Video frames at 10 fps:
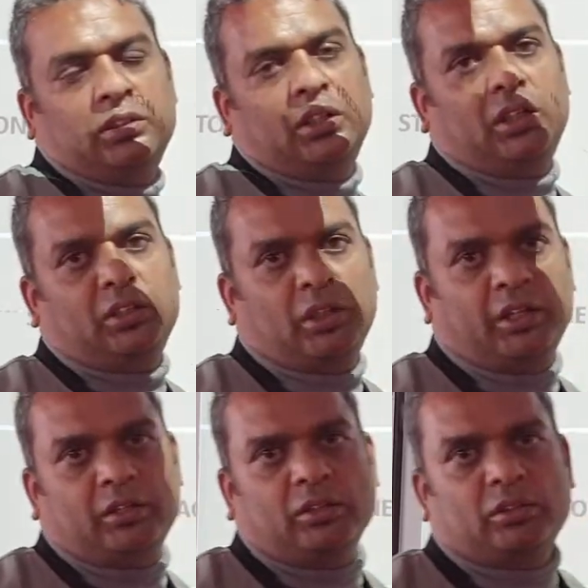And
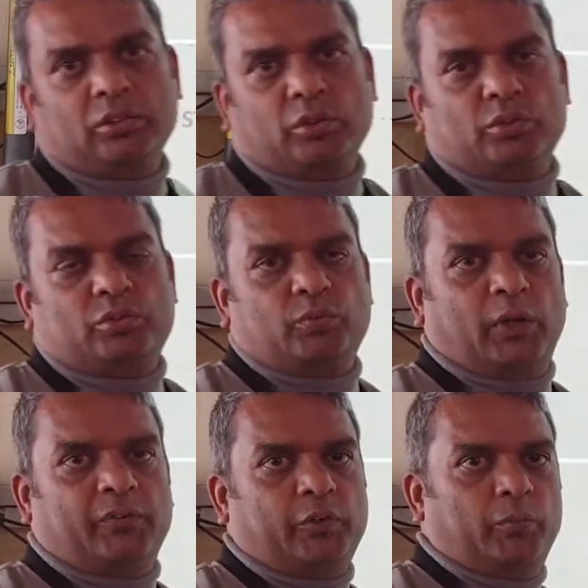then those
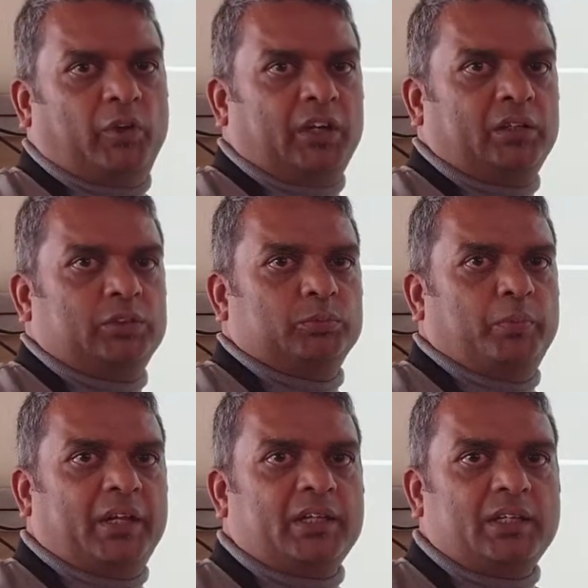from one to
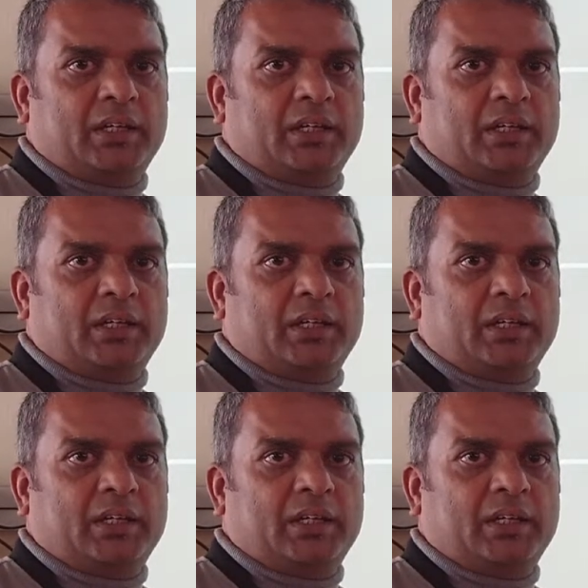many,